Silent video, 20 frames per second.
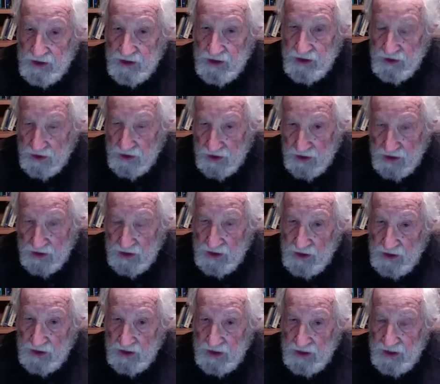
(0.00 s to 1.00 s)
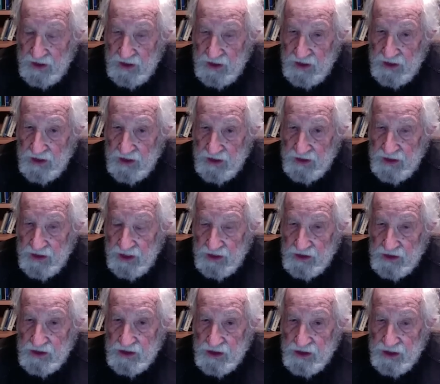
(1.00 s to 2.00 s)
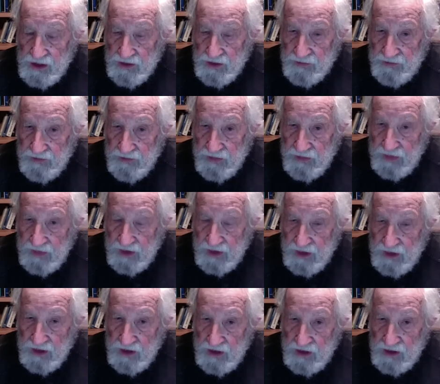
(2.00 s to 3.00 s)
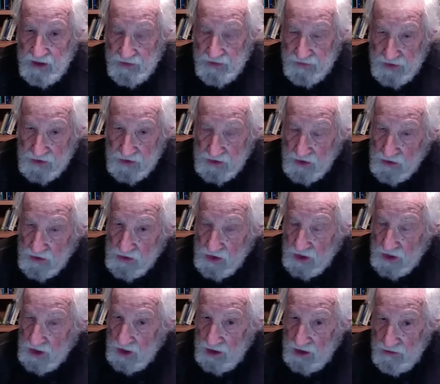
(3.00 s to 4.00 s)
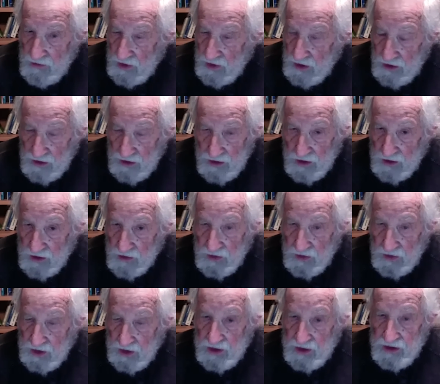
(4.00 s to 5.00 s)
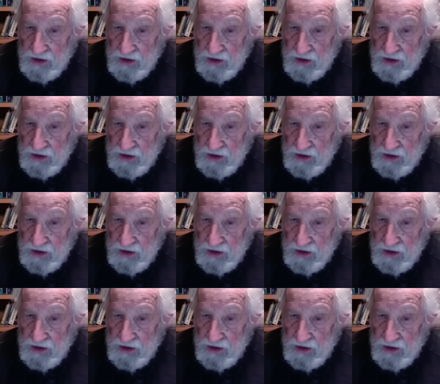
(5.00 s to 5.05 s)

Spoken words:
Okay, that's, if this goes on, well, okay,